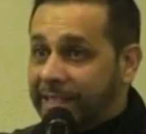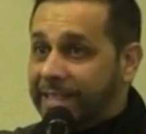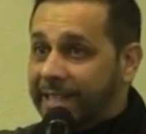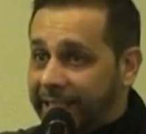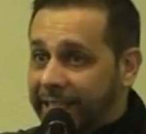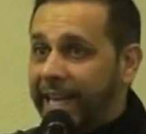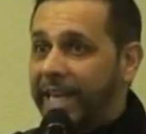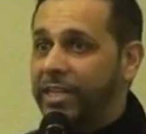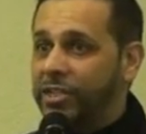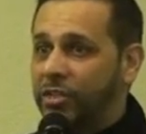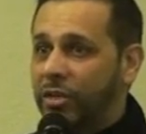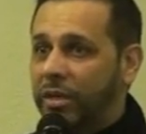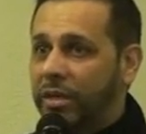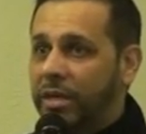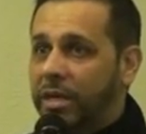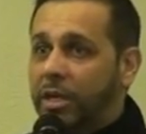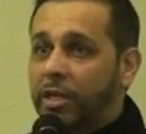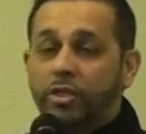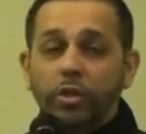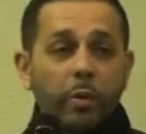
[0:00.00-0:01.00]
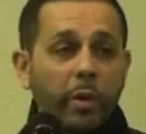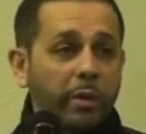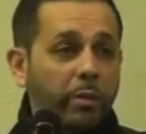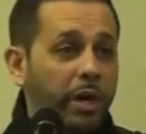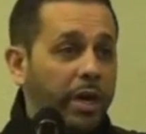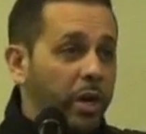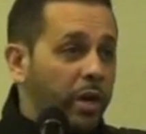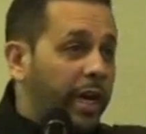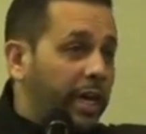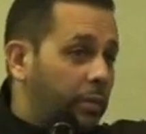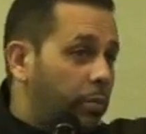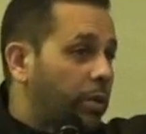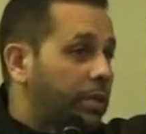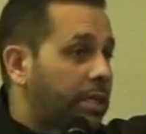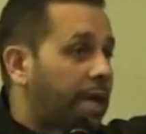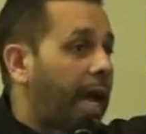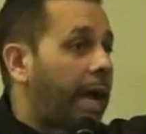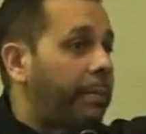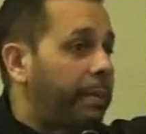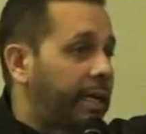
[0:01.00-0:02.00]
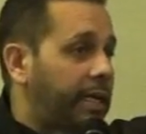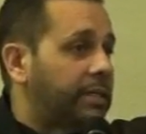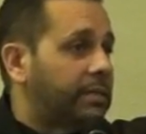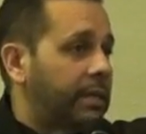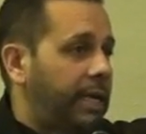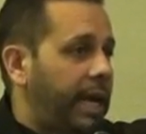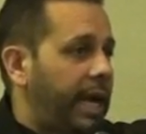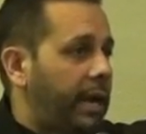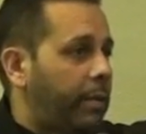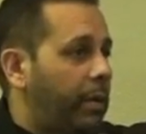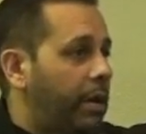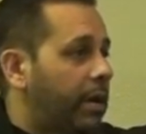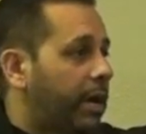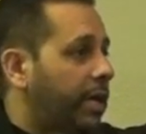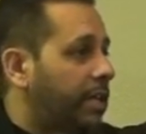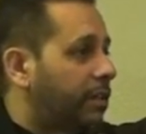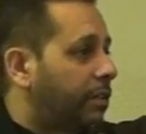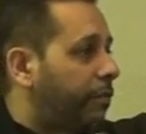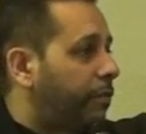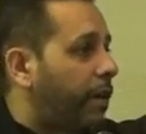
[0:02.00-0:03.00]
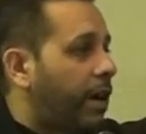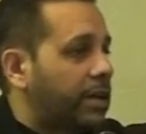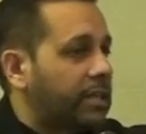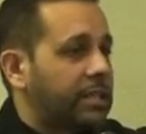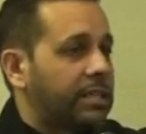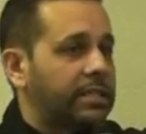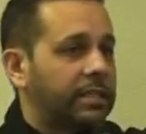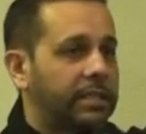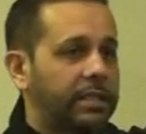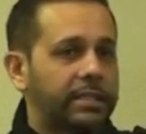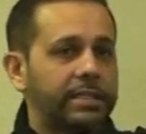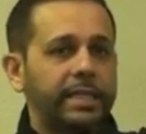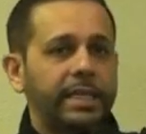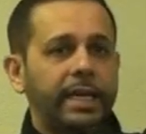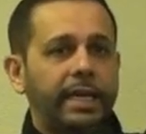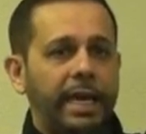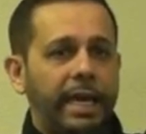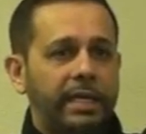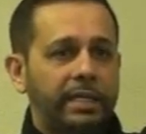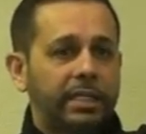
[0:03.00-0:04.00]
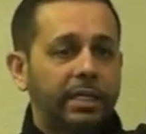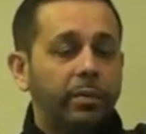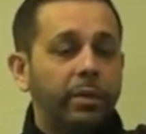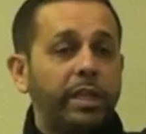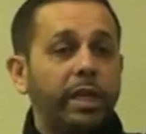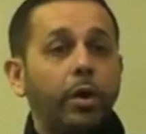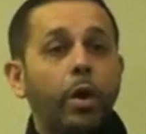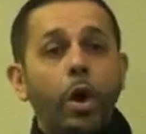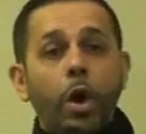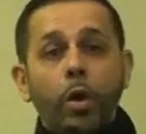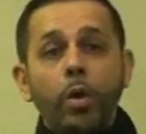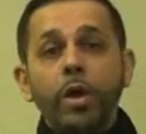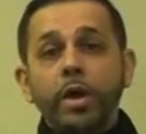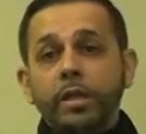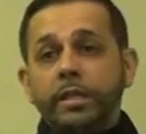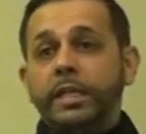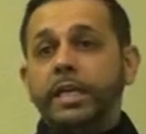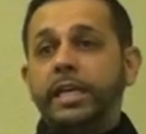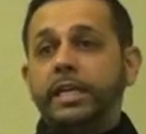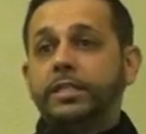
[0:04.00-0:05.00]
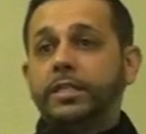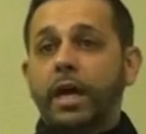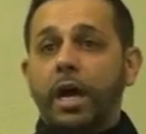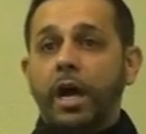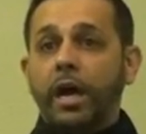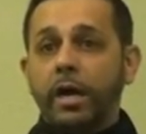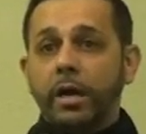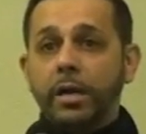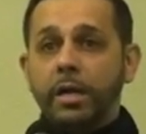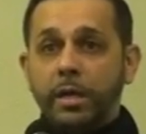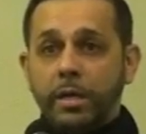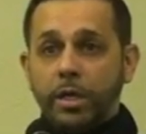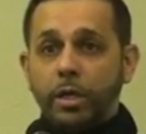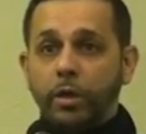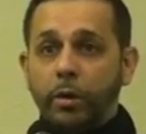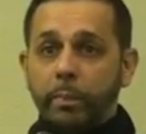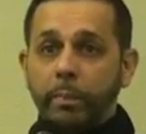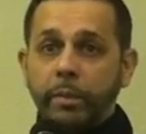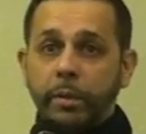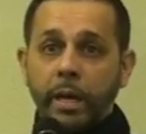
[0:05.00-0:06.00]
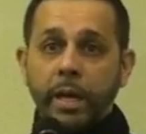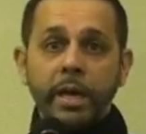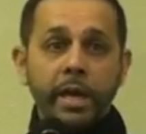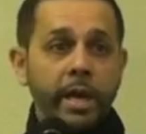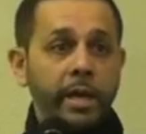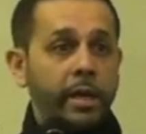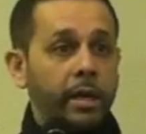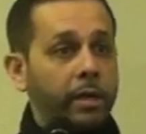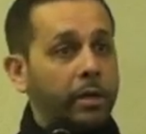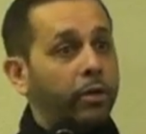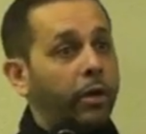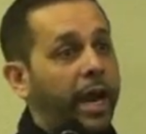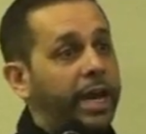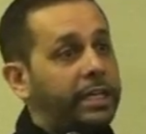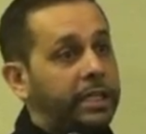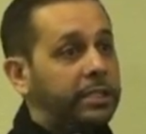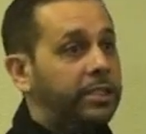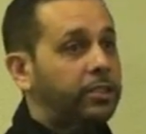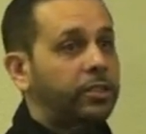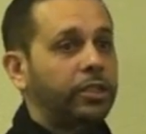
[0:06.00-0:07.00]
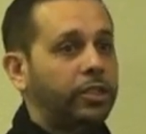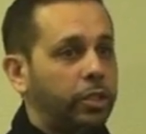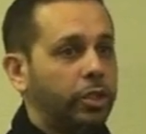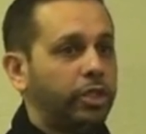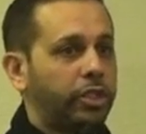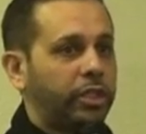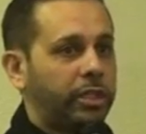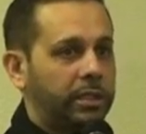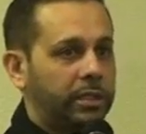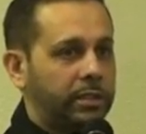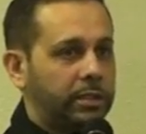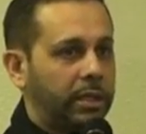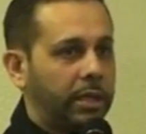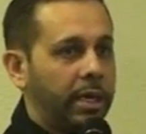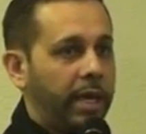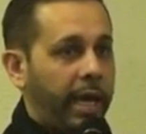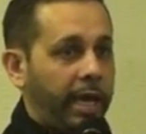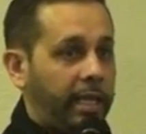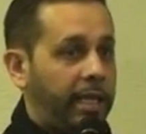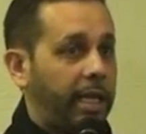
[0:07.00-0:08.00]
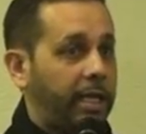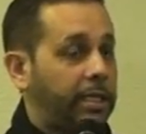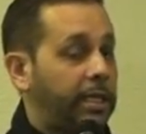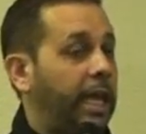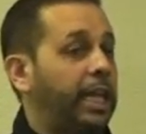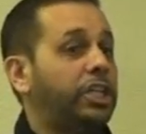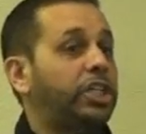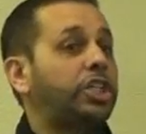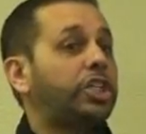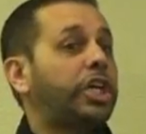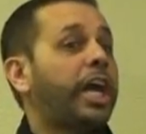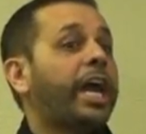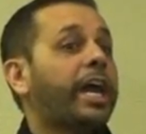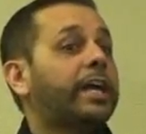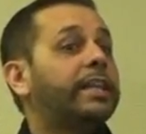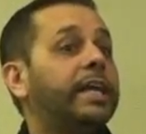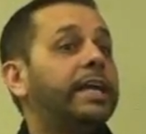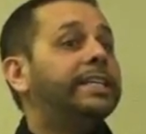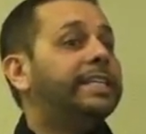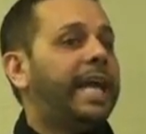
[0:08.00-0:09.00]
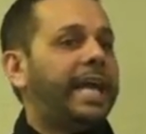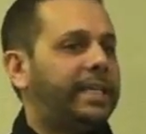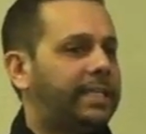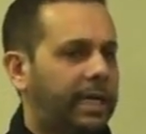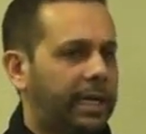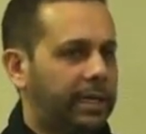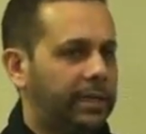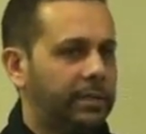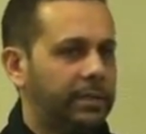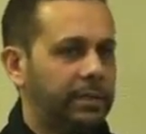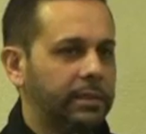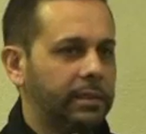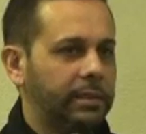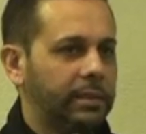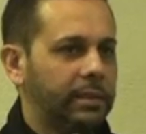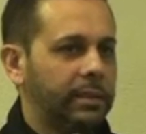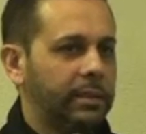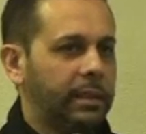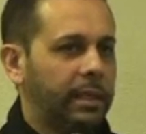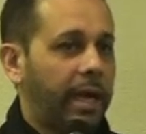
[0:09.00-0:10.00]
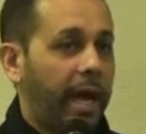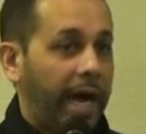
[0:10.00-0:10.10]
This is the danger. So when we look at what's happening today, we look at the Foxes and the C N Ns and we think, oh, these are, you know, uh, great institutions and they, they check their data.